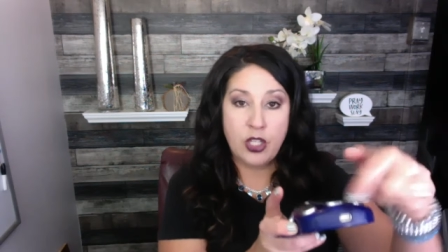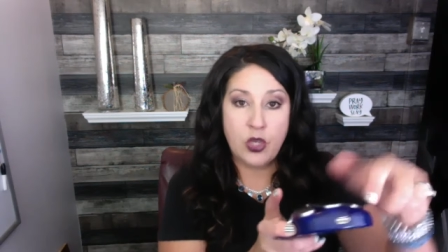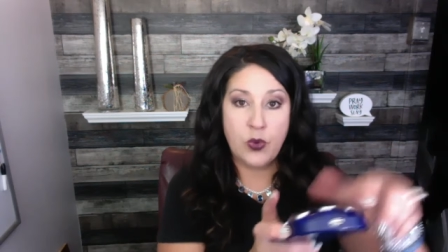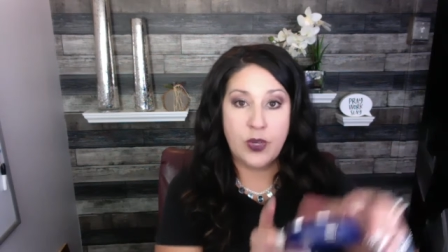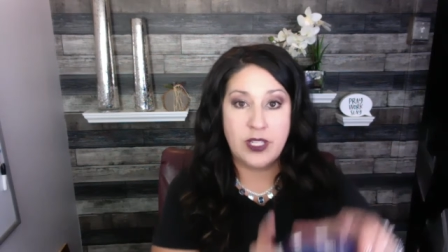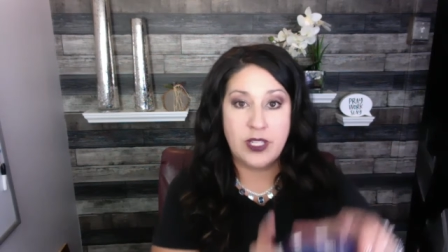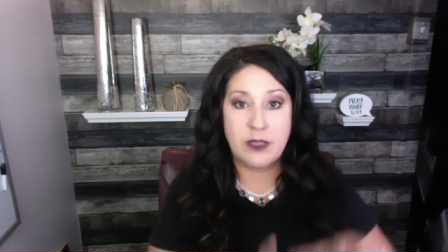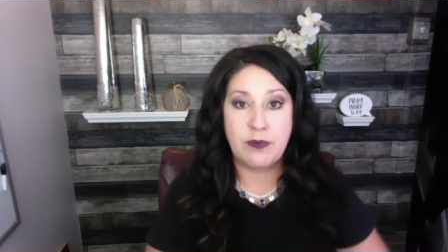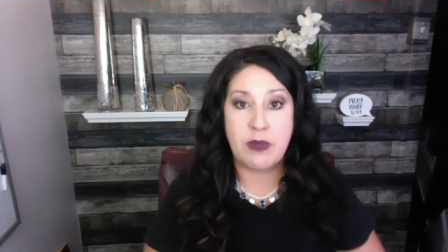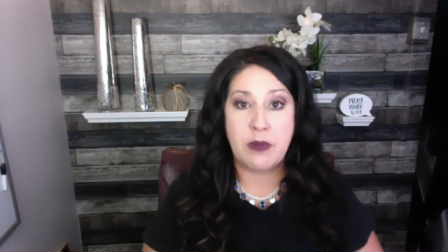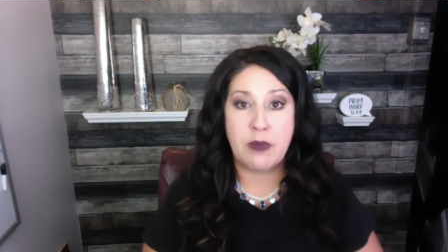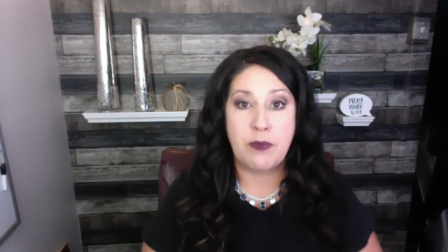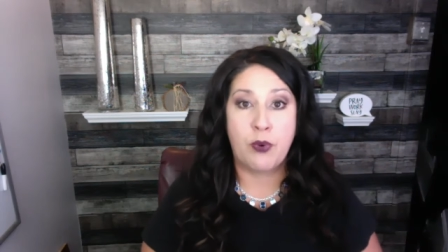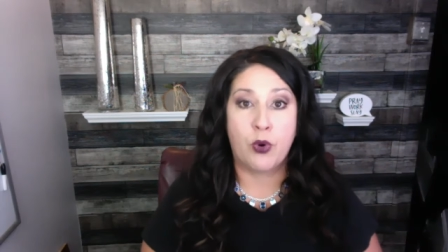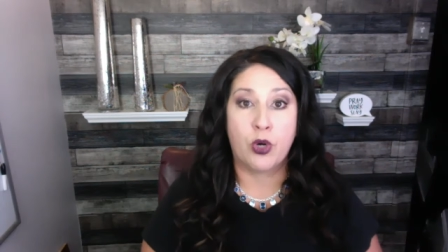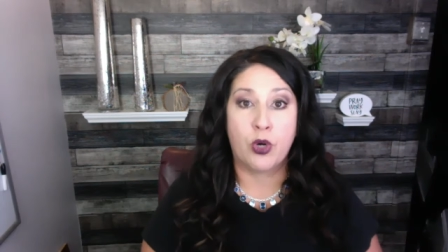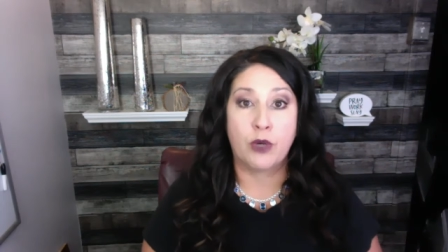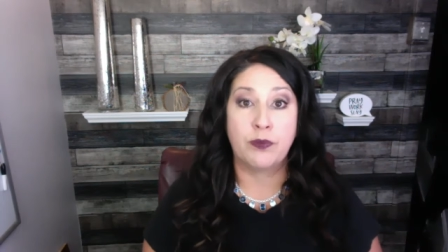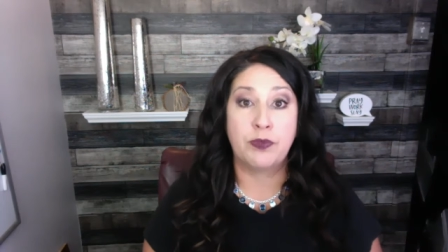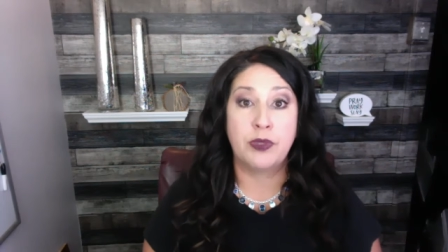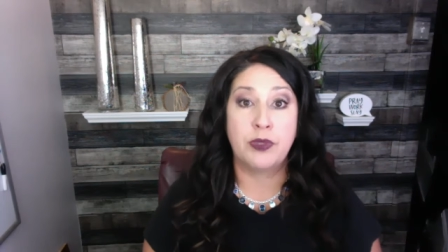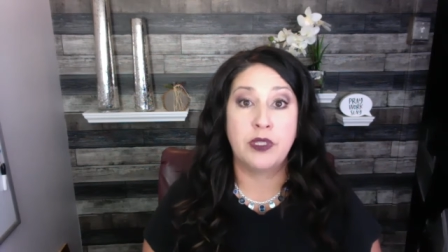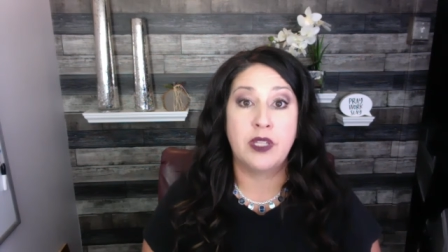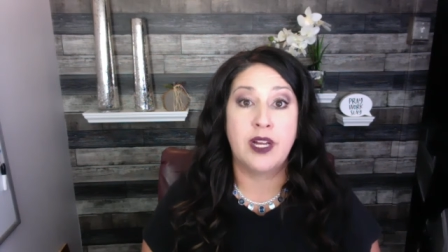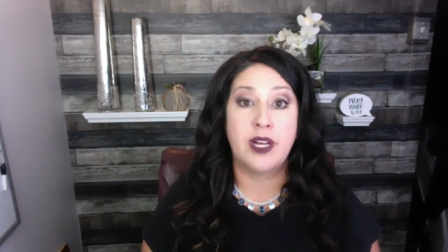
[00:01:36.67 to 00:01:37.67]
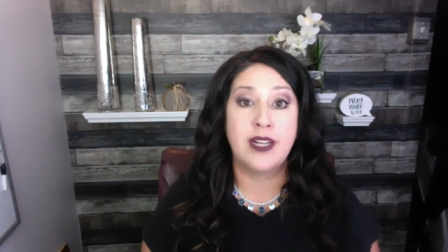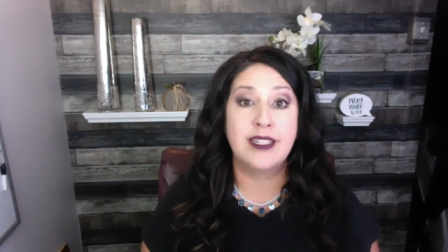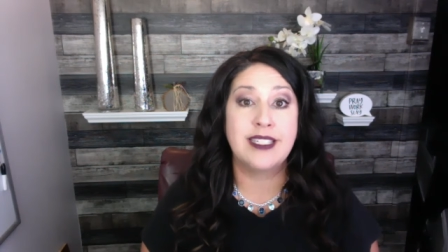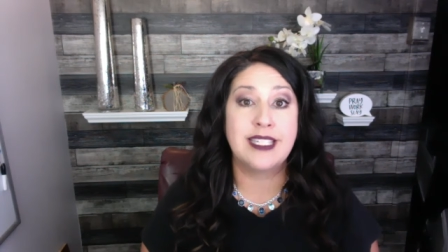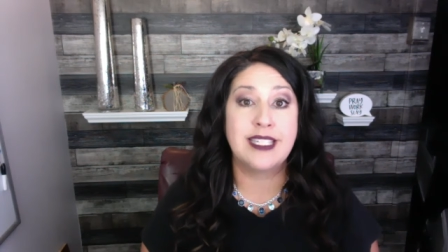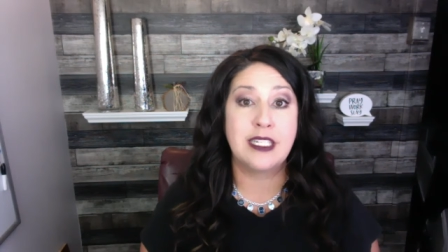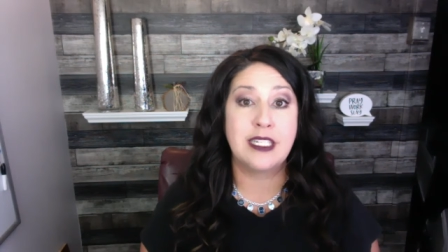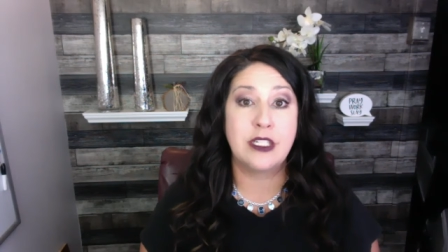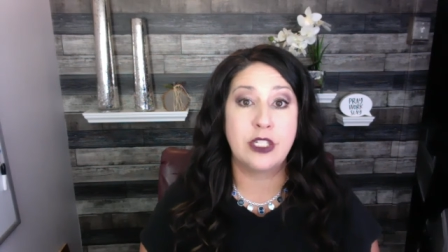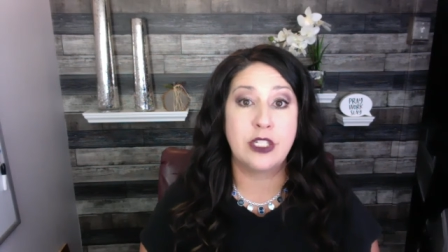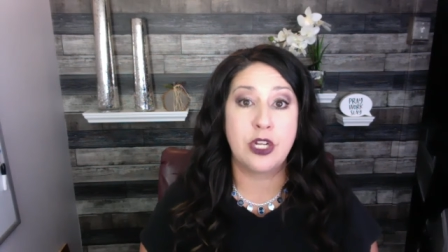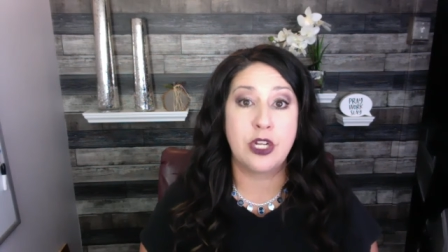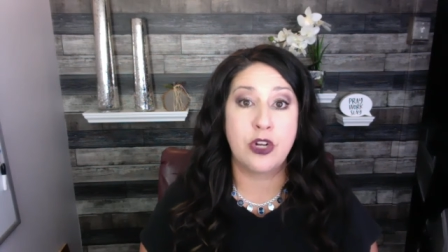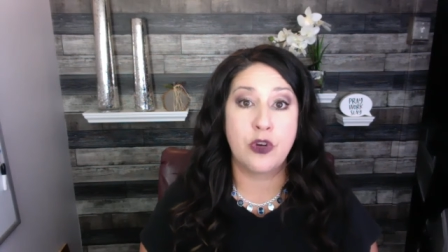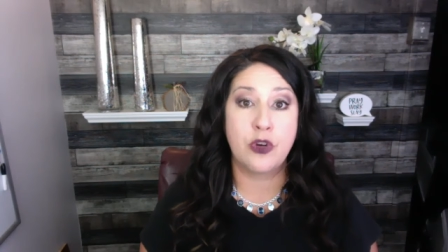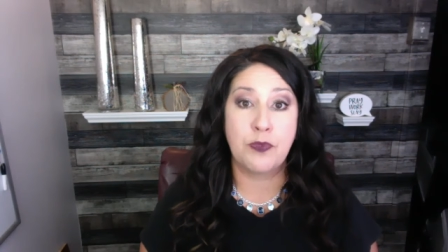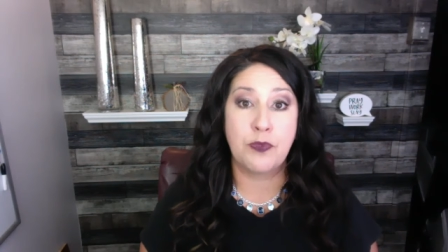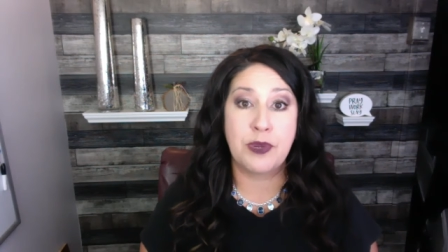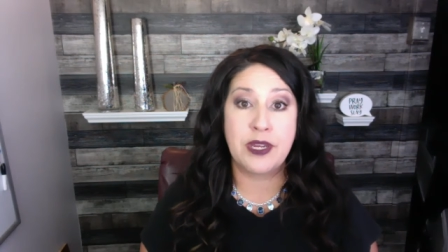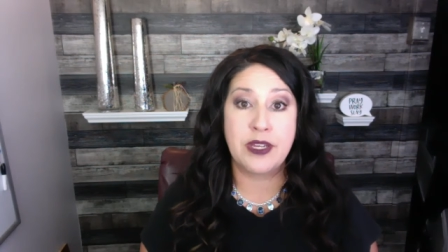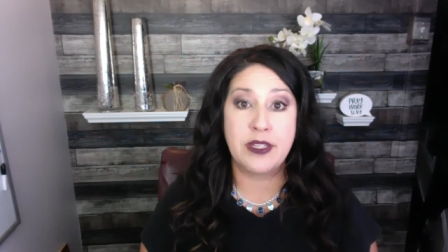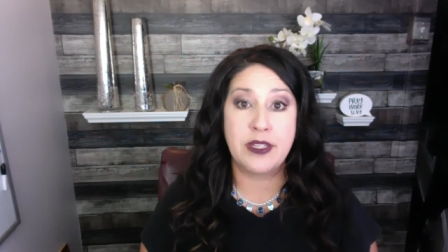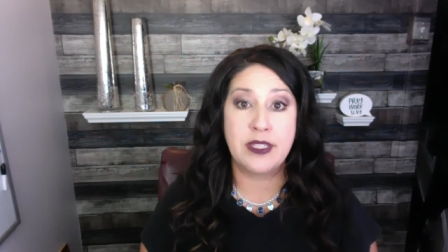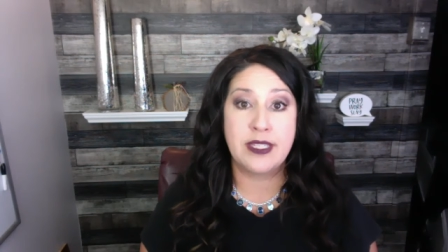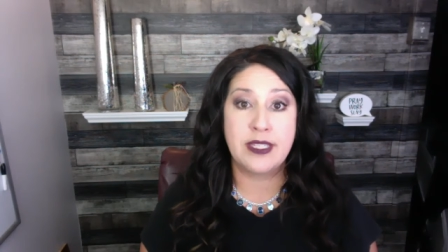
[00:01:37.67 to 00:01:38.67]
U S B port plugged into your
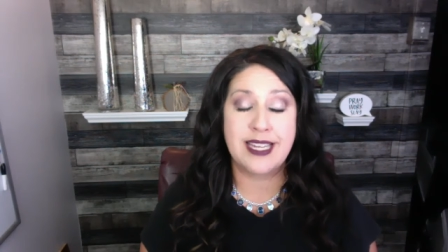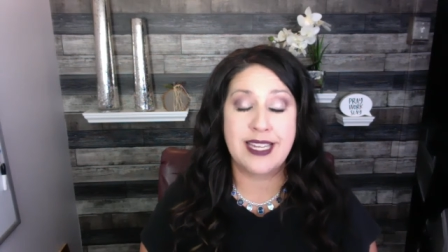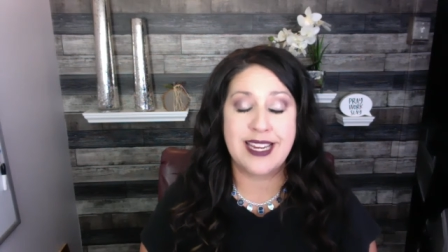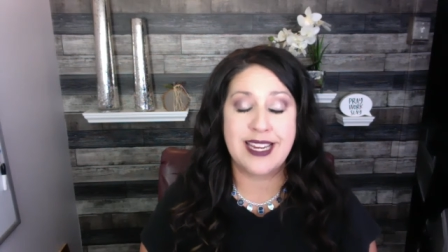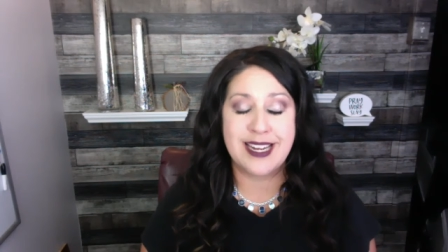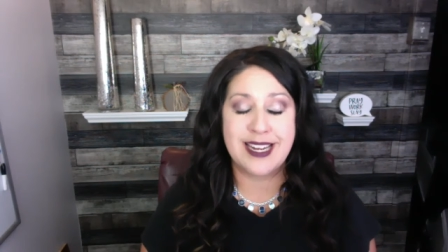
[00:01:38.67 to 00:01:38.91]
P C.